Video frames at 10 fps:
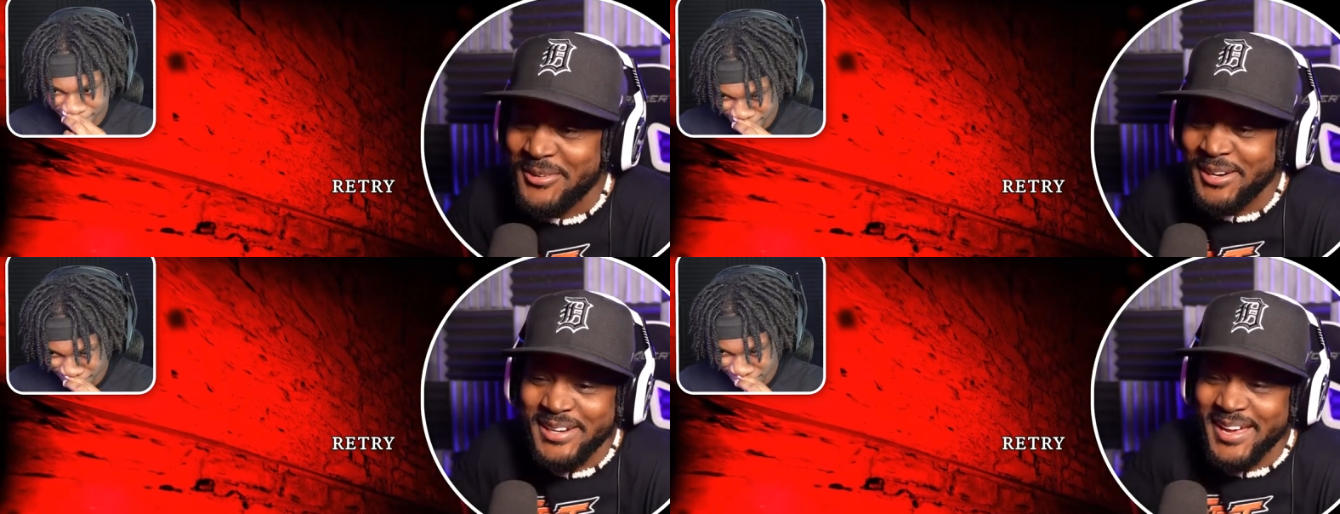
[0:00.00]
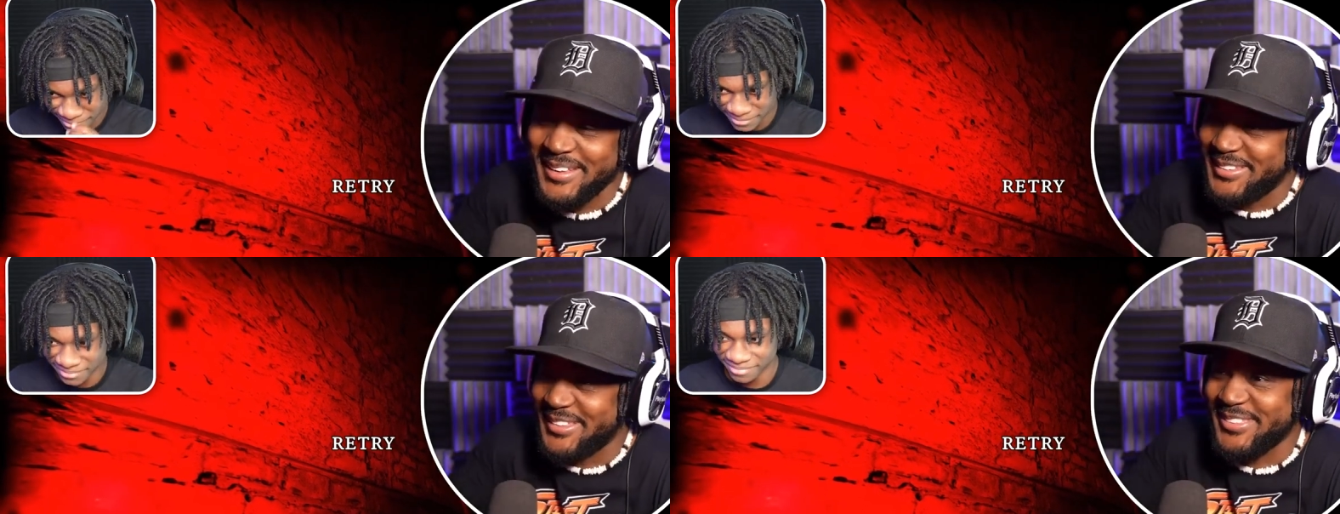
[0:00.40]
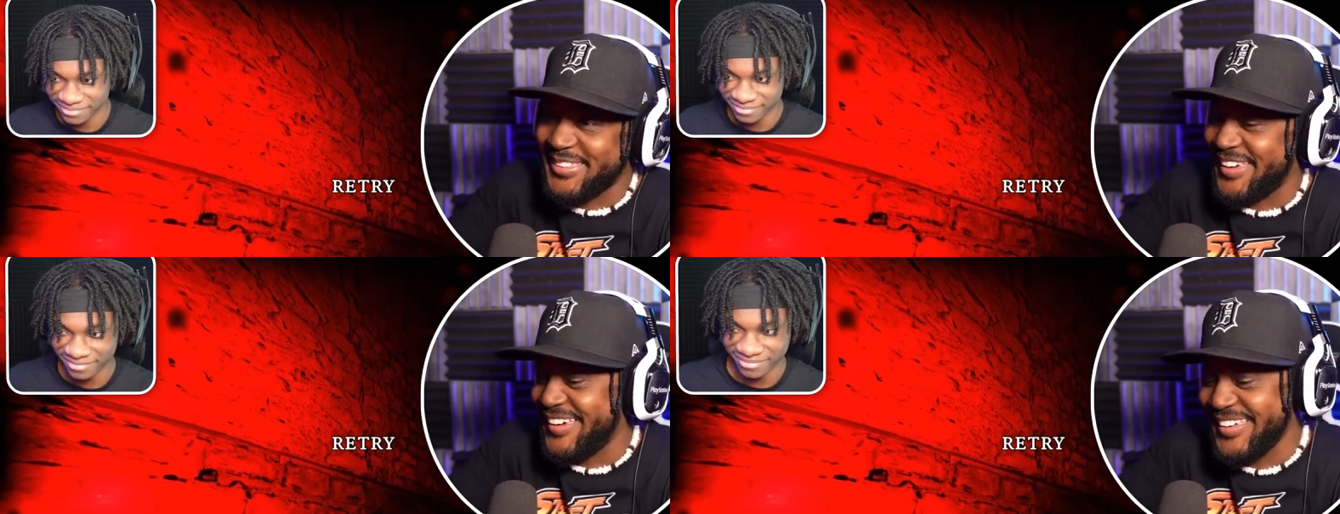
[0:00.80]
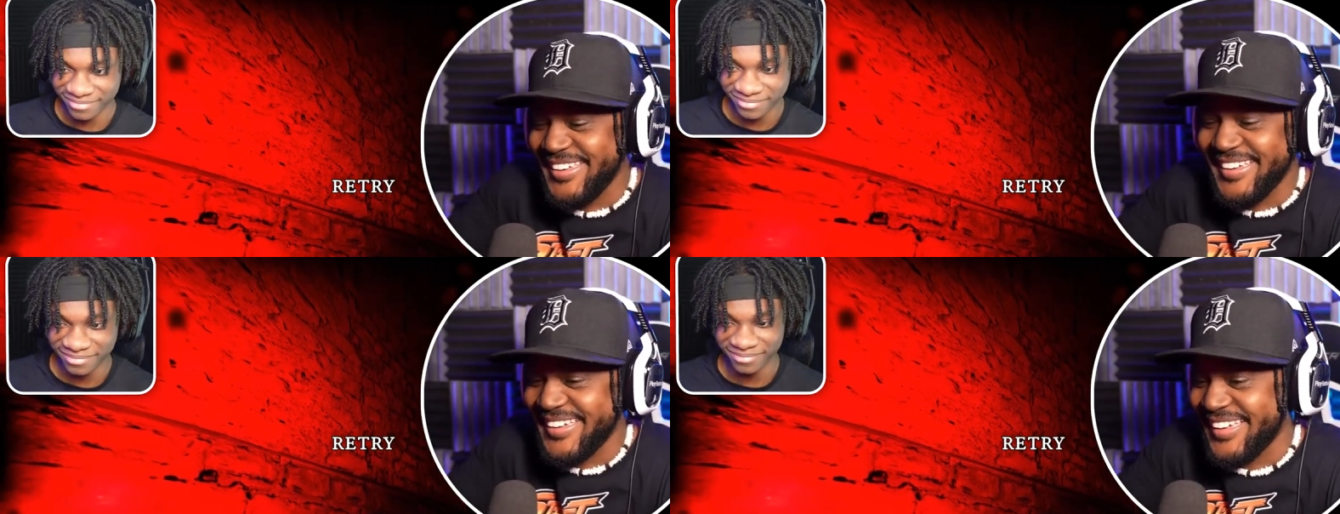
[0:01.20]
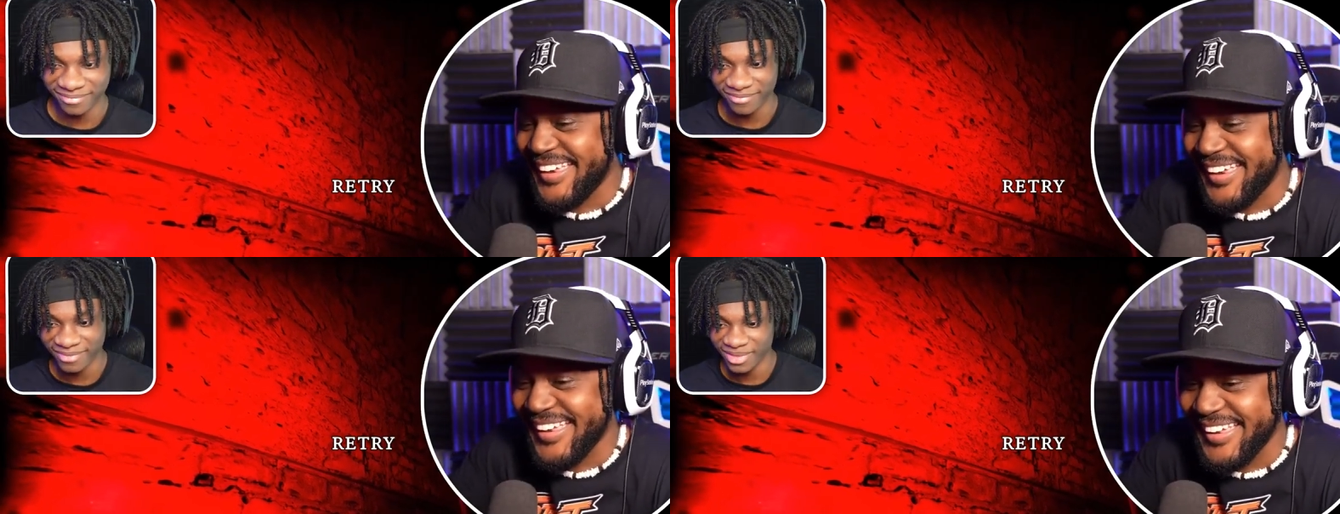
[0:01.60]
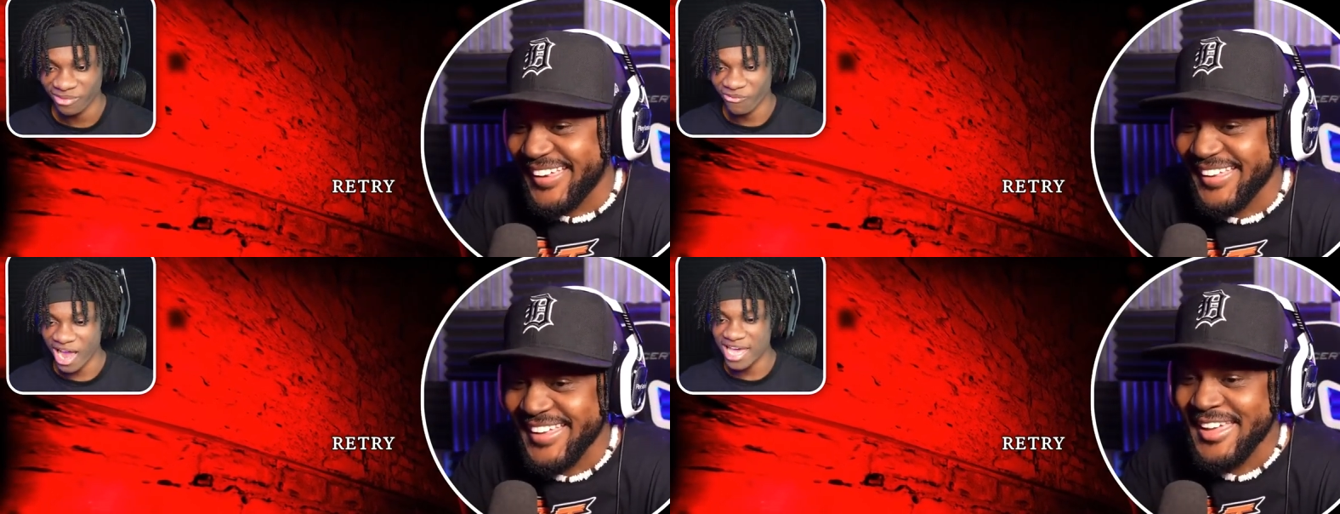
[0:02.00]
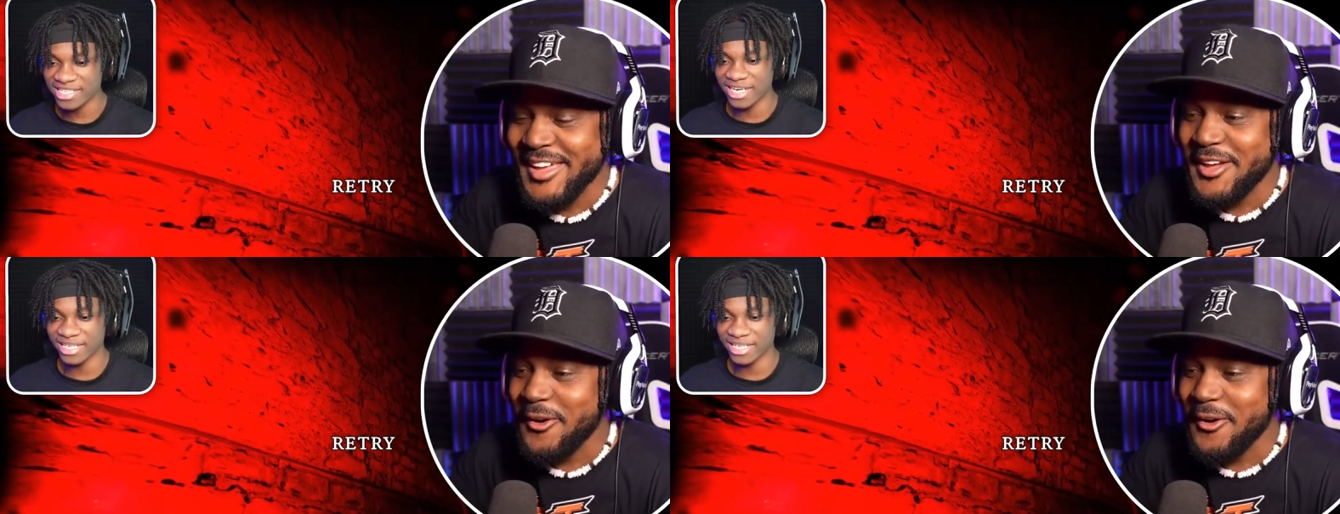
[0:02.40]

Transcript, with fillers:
Speaker 1: what did I just say? Why isn't it letting me? Why isn't it